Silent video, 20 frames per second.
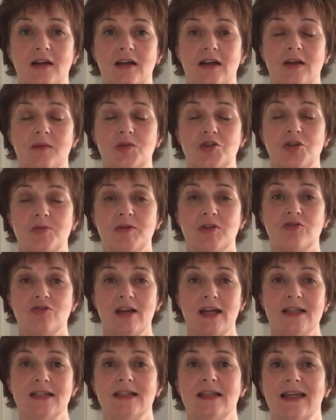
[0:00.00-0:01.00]
we should be
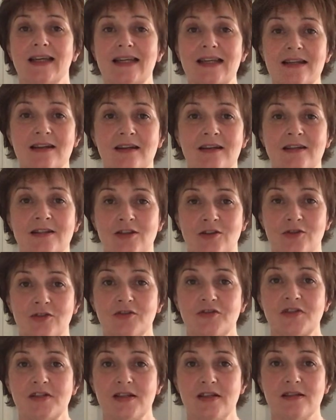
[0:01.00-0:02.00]
ready in and out
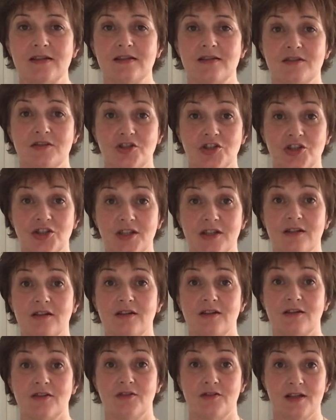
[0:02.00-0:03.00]
of season to share
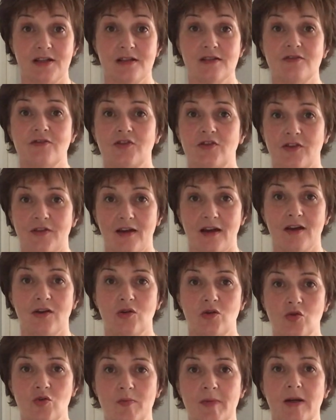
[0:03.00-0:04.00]
the reason for that
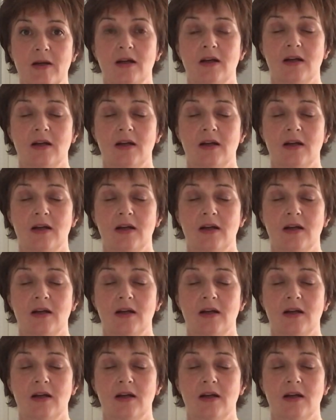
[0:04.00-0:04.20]
hope.